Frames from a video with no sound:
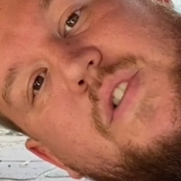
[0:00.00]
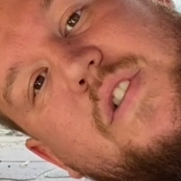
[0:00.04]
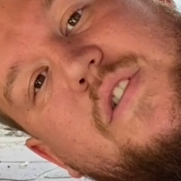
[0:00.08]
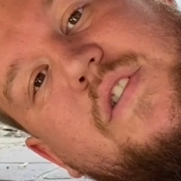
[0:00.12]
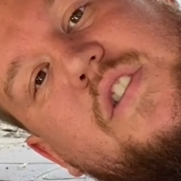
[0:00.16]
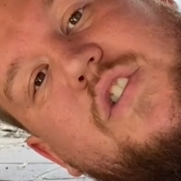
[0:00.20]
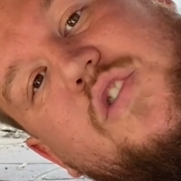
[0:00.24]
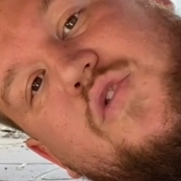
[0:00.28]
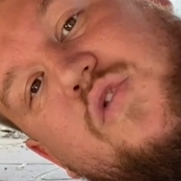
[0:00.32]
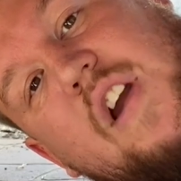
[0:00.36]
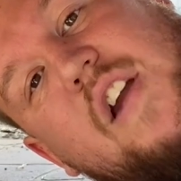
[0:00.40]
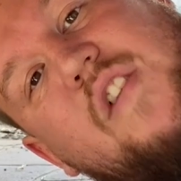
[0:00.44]
just a
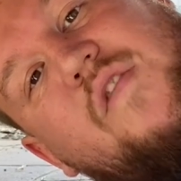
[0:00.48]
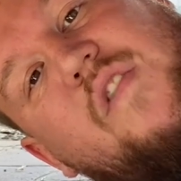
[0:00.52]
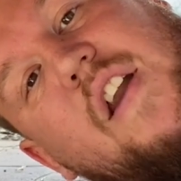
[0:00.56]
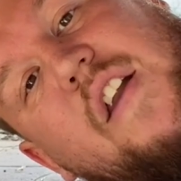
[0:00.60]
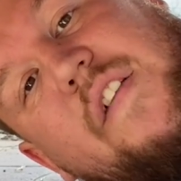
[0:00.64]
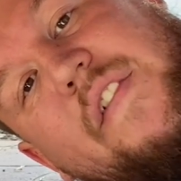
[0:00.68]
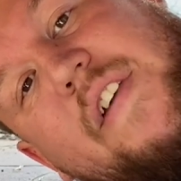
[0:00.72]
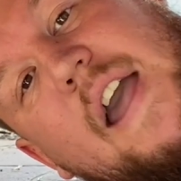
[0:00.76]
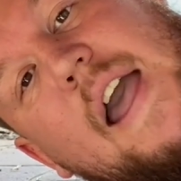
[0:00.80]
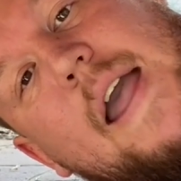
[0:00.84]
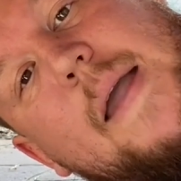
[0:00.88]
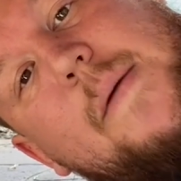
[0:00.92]
straight run
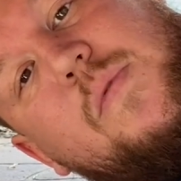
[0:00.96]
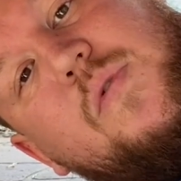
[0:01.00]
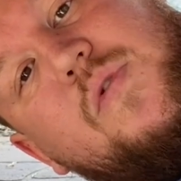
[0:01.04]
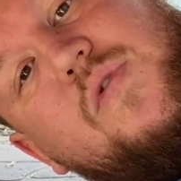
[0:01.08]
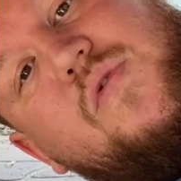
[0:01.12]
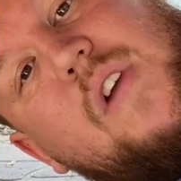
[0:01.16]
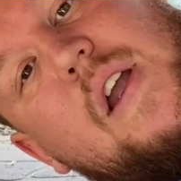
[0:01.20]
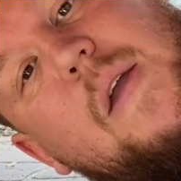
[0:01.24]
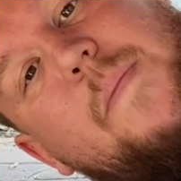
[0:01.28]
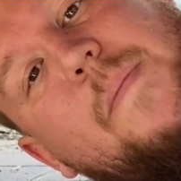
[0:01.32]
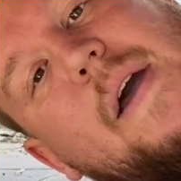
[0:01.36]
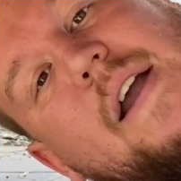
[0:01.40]
of cable
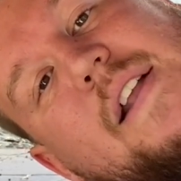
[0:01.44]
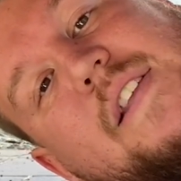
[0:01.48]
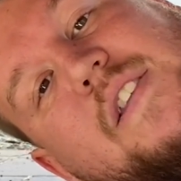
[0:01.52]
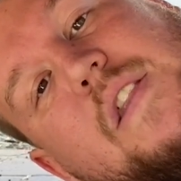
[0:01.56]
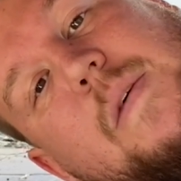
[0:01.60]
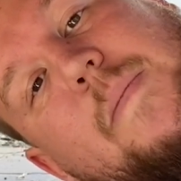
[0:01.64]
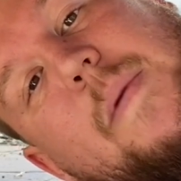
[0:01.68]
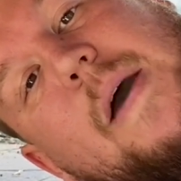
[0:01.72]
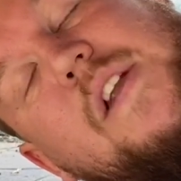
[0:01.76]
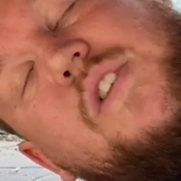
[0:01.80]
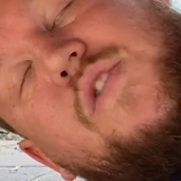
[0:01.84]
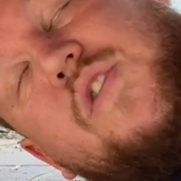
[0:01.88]
straight back to the
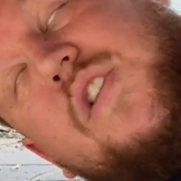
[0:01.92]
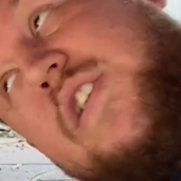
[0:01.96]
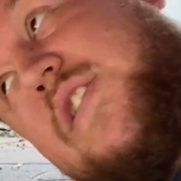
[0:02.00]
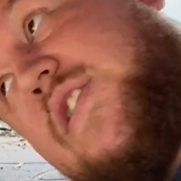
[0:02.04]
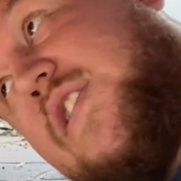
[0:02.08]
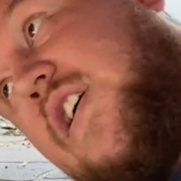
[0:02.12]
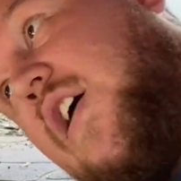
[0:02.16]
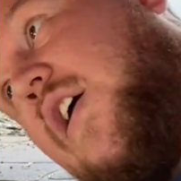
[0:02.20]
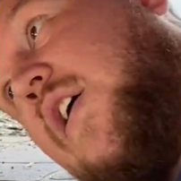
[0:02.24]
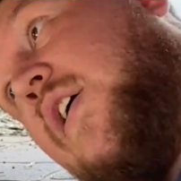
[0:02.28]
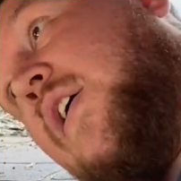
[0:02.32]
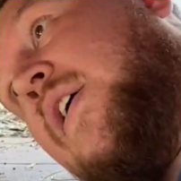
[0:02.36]
battery.
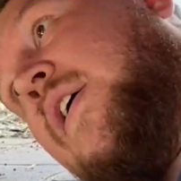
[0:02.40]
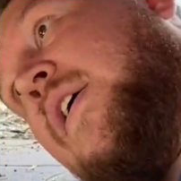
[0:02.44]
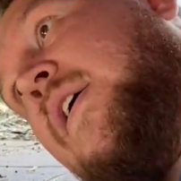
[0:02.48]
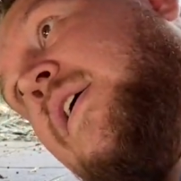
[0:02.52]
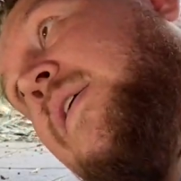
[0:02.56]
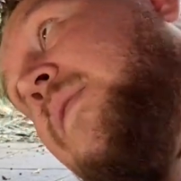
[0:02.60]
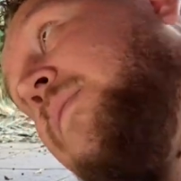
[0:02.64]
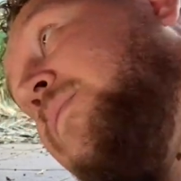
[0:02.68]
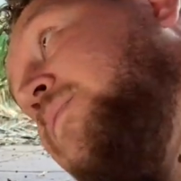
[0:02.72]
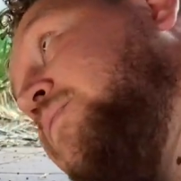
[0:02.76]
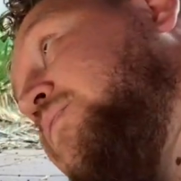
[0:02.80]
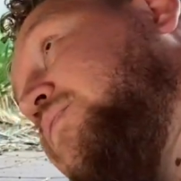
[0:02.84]
So
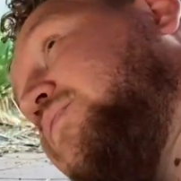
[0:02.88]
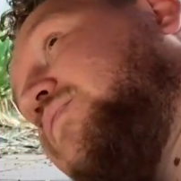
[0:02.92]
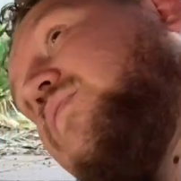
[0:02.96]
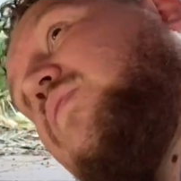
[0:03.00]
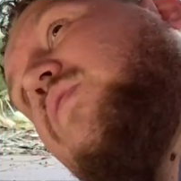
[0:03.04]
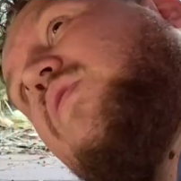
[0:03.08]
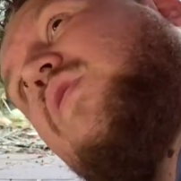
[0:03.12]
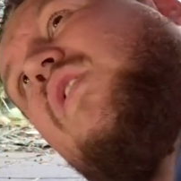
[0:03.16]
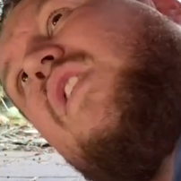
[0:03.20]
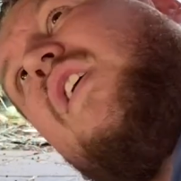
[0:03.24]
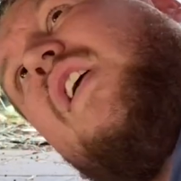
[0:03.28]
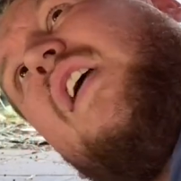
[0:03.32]

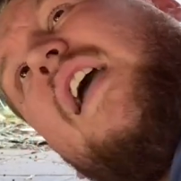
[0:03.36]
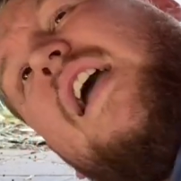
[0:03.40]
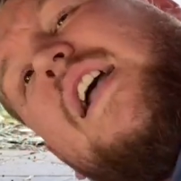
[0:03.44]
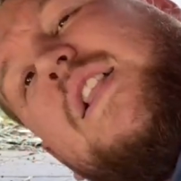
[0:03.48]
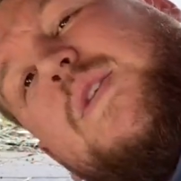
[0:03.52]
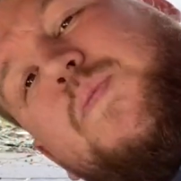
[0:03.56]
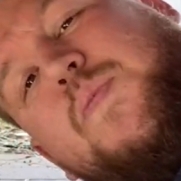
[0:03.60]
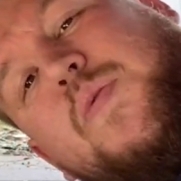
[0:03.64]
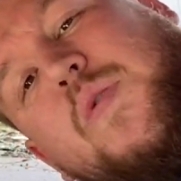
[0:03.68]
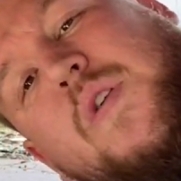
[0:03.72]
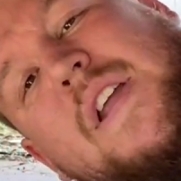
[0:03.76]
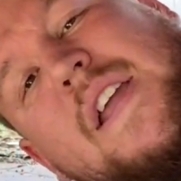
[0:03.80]
it's
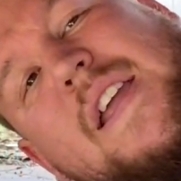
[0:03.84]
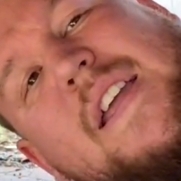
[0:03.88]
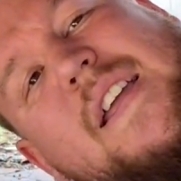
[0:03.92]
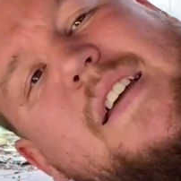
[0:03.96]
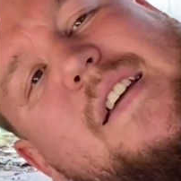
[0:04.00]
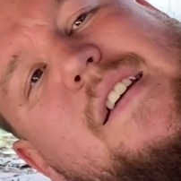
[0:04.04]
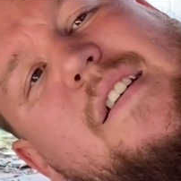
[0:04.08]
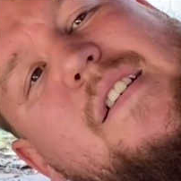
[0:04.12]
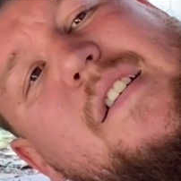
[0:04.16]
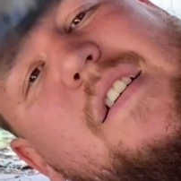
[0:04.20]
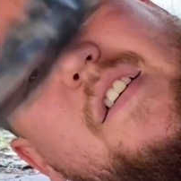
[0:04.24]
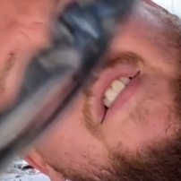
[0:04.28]
pretty
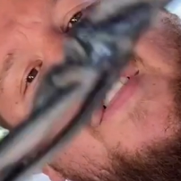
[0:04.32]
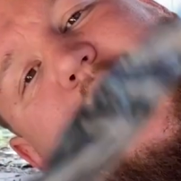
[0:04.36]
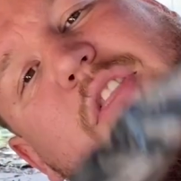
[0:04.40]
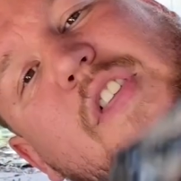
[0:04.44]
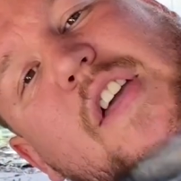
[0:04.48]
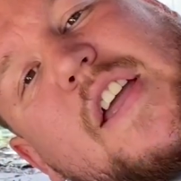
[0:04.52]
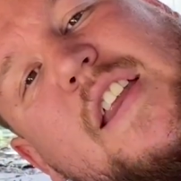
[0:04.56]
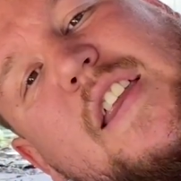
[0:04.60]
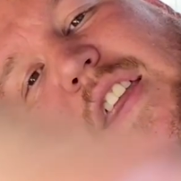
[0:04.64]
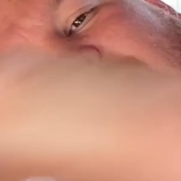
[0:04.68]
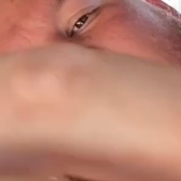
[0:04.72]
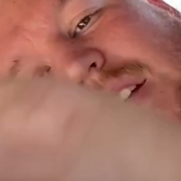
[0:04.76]

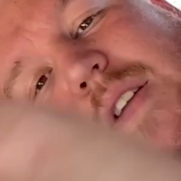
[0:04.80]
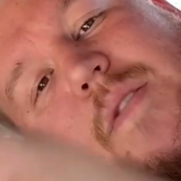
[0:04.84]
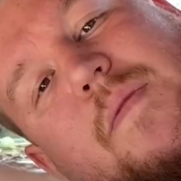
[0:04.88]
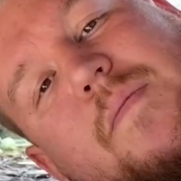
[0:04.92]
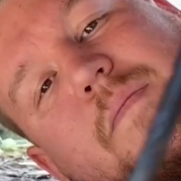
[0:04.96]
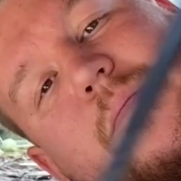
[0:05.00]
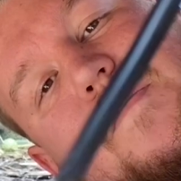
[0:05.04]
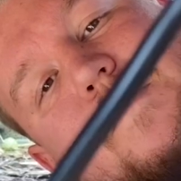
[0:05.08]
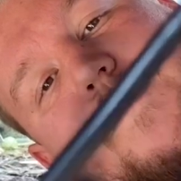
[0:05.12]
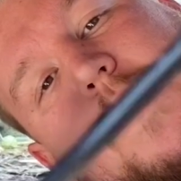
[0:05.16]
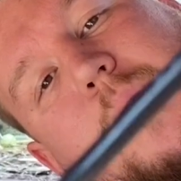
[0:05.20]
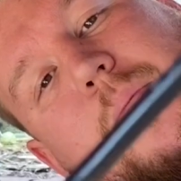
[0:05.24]
thin. You can
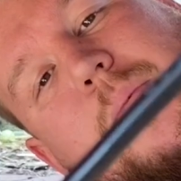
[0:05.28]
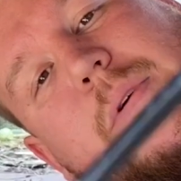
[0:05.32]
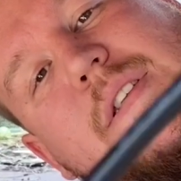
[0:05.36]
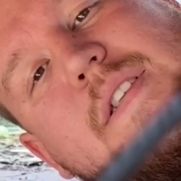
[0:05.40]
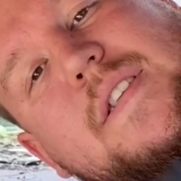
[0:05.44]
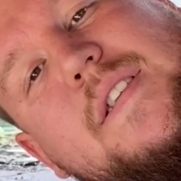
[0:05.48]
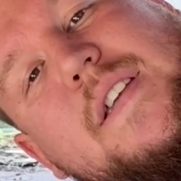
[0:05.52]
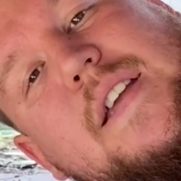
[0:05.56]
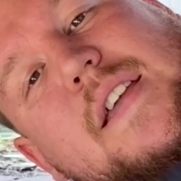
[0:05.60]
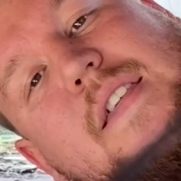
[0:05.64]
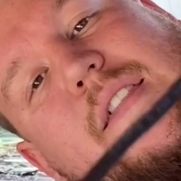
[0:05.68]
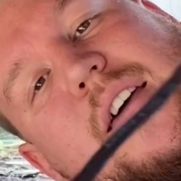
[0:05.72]
probably
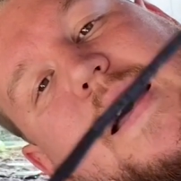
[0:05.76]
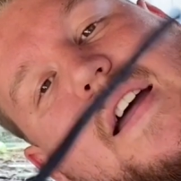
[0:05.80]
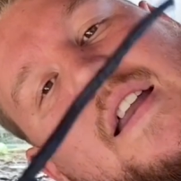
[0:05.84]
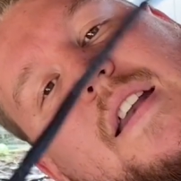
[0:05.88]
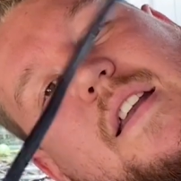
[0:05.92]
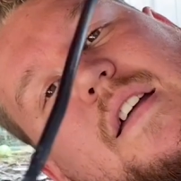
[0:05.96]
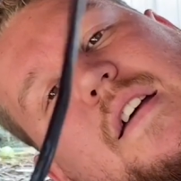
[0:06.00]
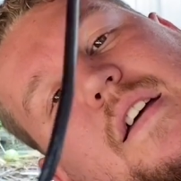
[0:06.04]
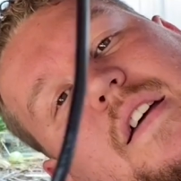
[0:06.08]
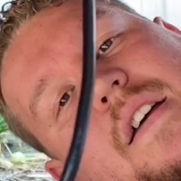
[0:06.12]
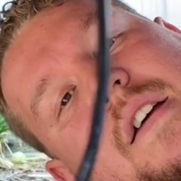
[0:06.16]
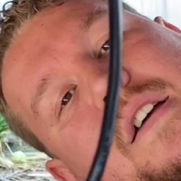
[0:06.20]
see that.
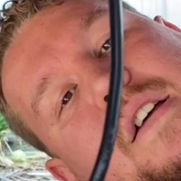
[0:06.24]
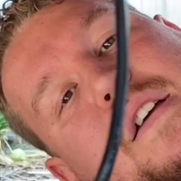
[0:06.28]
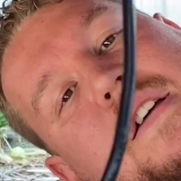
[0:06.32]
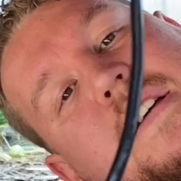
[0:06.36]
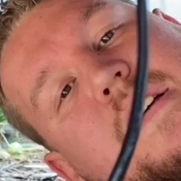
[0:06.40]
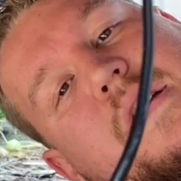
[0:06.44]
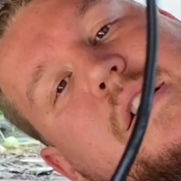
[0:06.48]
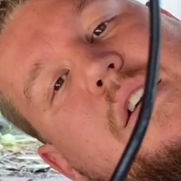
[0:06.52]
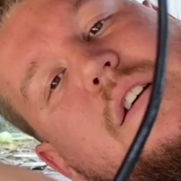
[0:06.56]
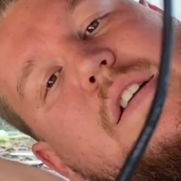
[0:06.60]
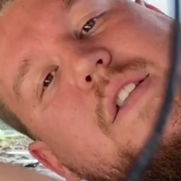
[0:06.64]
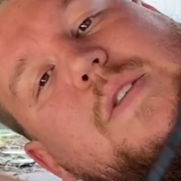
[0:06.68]

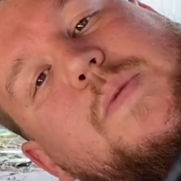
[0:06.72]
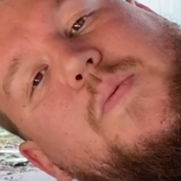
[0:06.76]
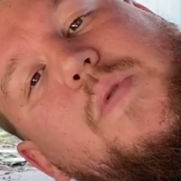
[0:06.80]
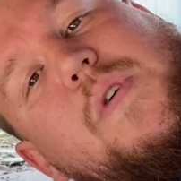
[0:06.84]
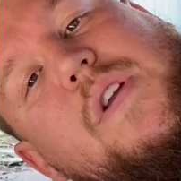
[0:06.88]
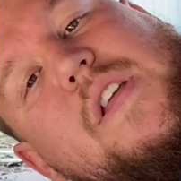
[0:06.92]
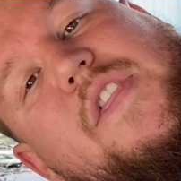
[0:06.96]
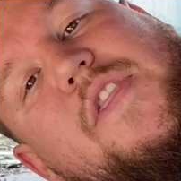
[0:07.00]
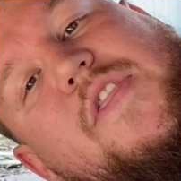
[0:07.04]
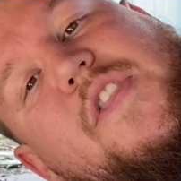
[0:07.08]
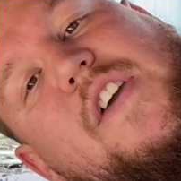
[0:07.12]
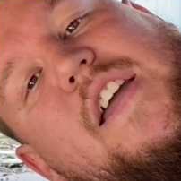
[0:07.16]
It's
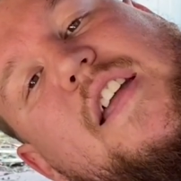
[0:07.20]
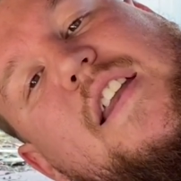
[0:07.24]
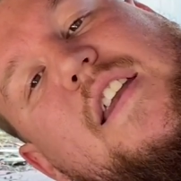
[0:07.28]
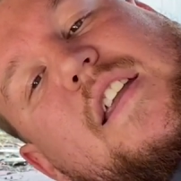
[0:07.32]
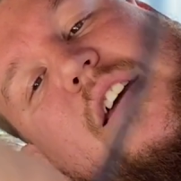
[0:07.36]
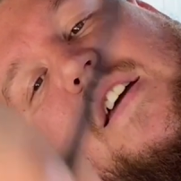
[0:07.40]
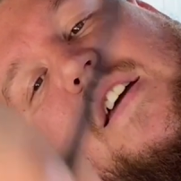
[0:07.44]
pretty thin.